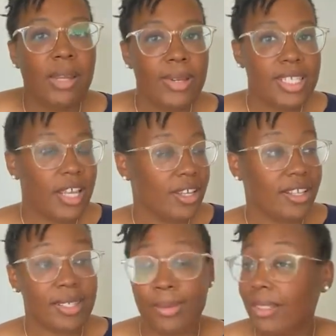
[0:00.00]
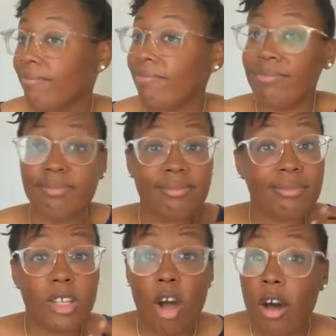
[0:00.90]
Let me tell y'all something.
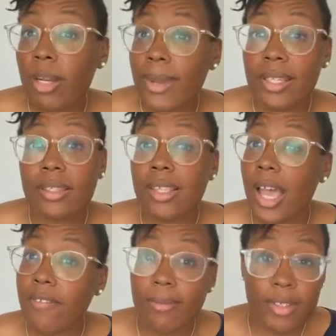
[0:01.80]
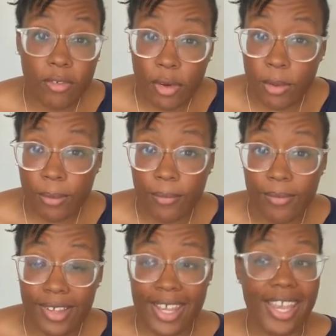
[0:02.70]
Automating does not have to be difficult.
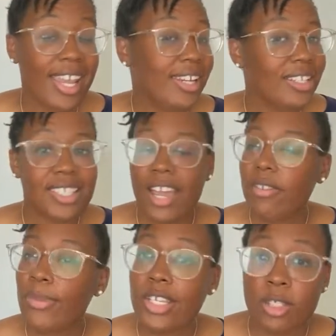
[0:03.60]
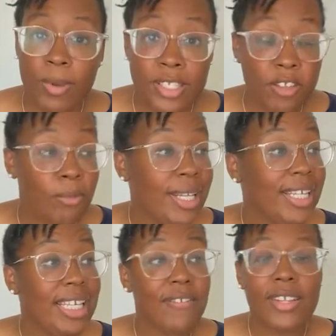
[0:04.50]
It doesn't have to be expensive, but
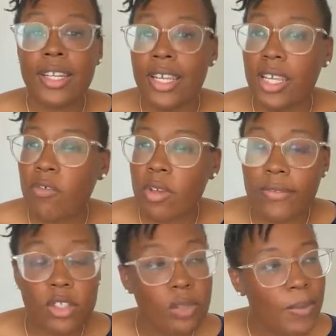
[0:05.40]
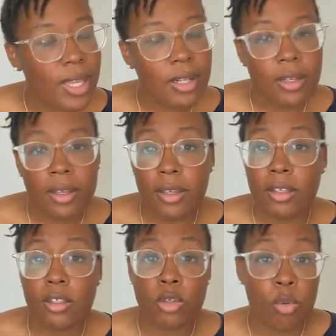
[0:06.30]
even if you have to spend
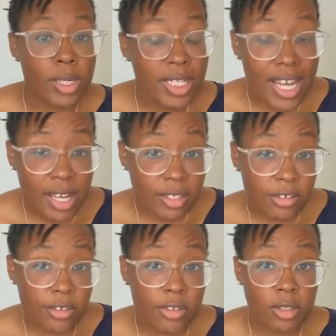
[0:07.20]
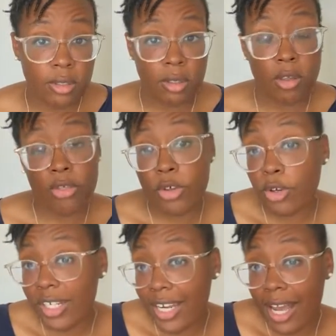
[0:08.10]
$20,
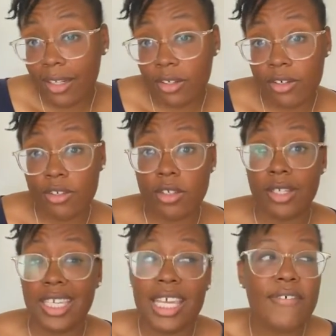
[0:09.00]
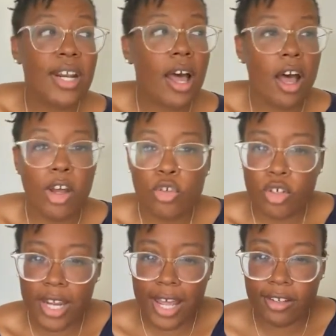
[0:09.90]
$30, even
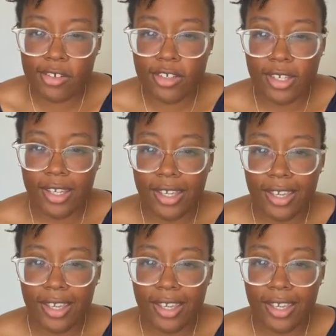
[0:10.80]
$100.